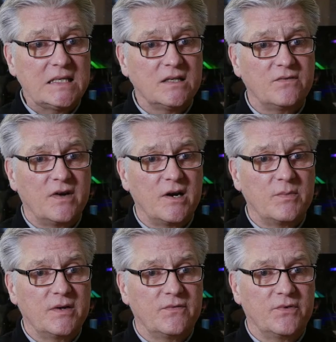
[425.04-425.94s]

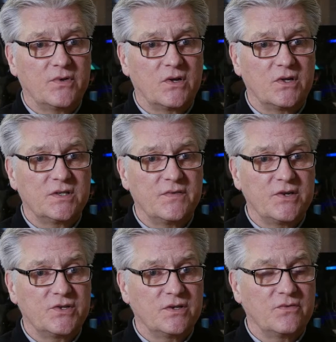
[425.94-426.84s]
environment for the
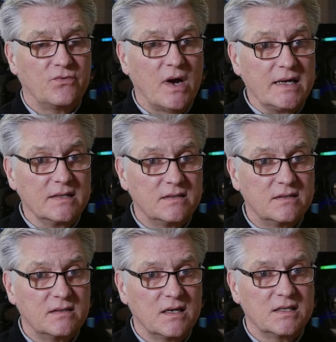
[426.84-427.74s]
cultivation of
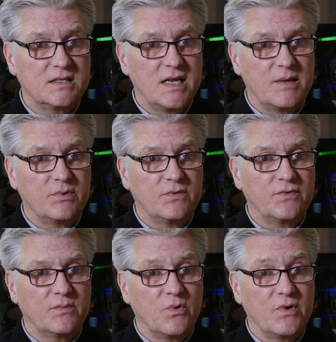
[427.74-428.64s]
rice, a staple
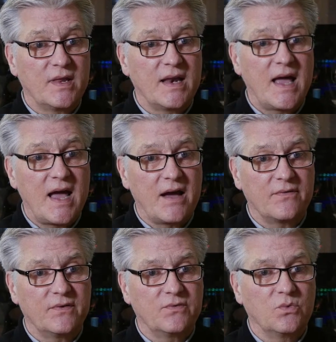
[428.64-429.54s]
for more than
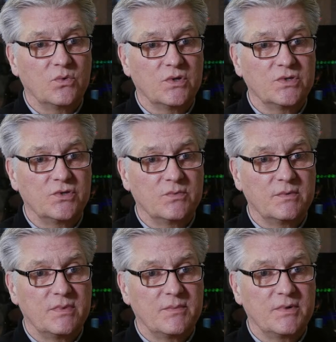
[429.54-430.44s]
half of the world's human
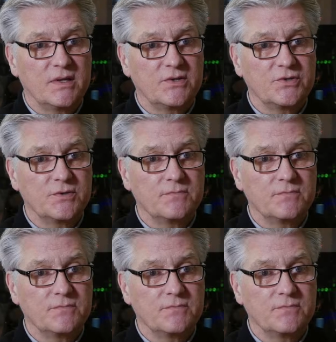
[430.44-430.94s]
population.